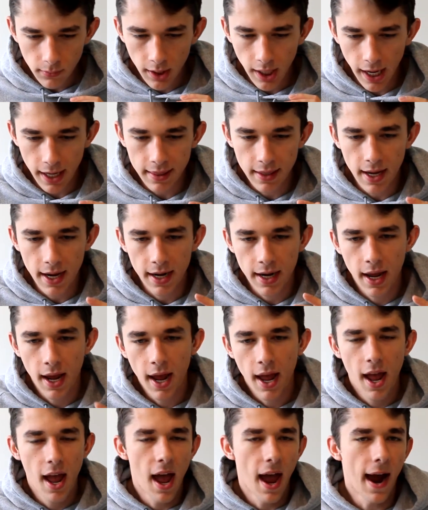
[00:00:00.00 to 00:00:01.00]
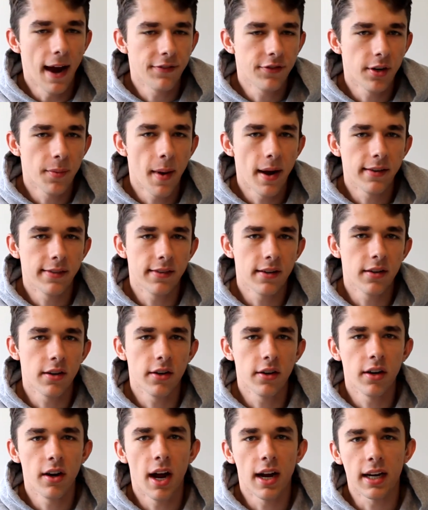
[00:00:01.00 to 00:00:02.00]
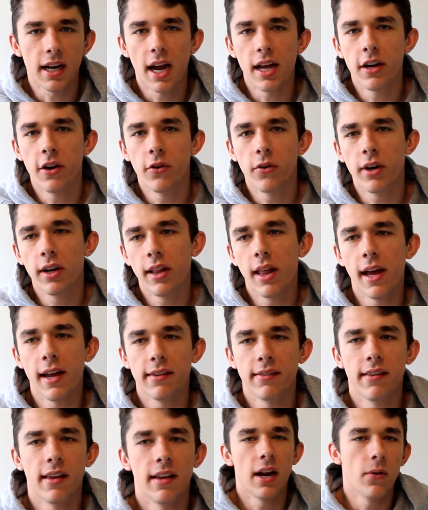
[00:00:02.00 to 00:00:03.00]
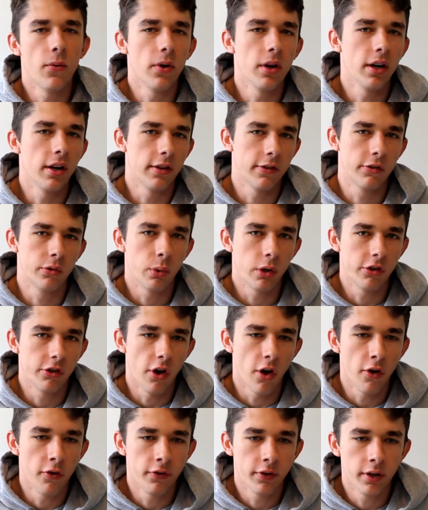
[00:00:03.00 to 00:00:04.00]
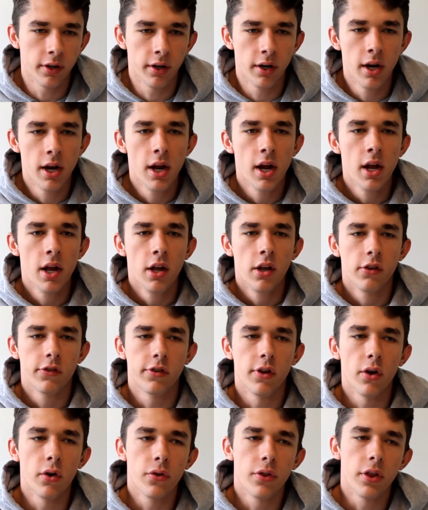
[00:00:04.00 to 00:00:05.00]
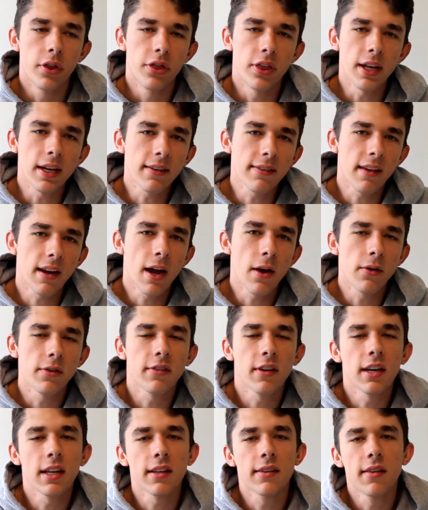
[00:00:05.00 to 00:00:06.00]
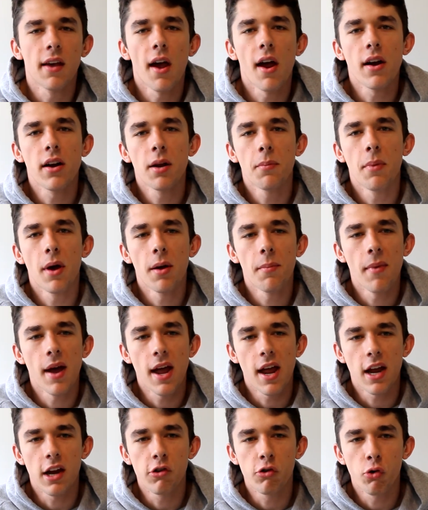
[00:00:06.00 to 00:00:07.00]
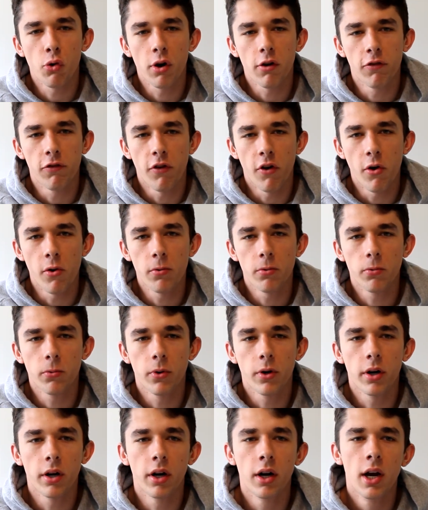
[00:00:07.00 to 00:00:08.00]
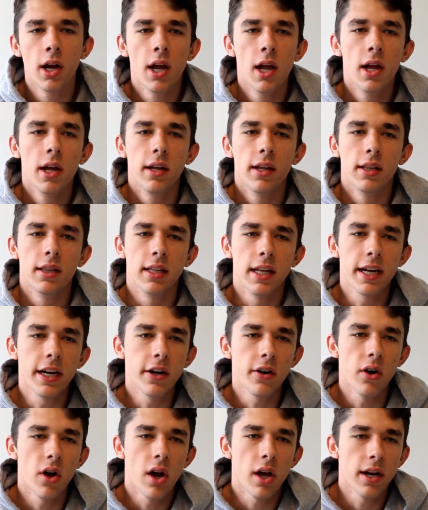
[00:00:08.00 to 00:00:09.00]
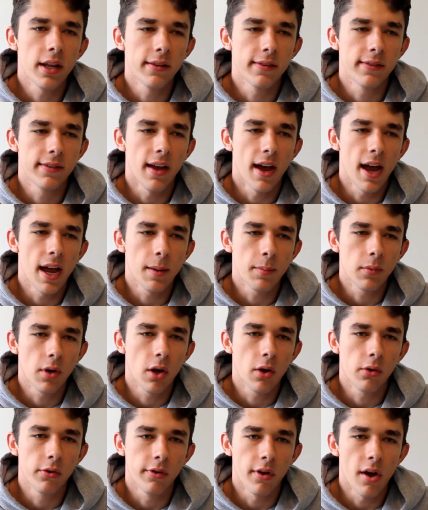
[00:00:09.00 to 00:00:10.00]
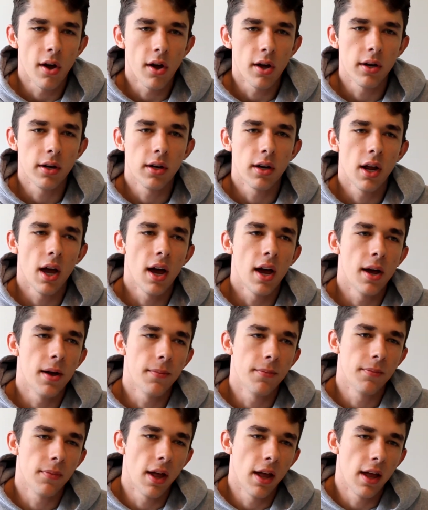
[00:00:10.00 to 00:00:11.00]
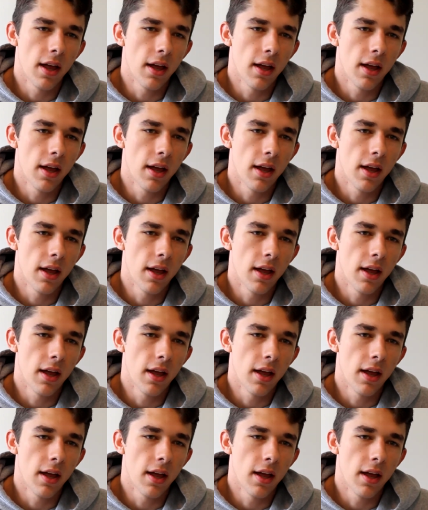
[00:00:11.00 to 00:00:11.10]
And then after my senior year, I kind of realized I wanted to switch over so the things that I was getting tired about my Android phone were later on as time goes on, um,